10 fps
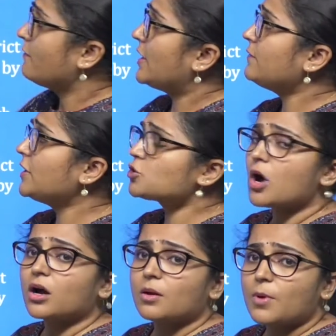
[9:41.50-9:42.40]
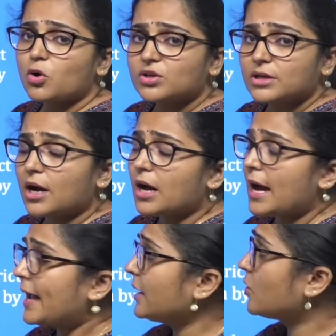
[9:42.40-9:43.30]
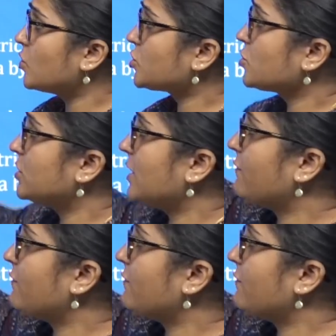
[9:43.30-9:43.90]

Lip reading: When we talk about High Court, so they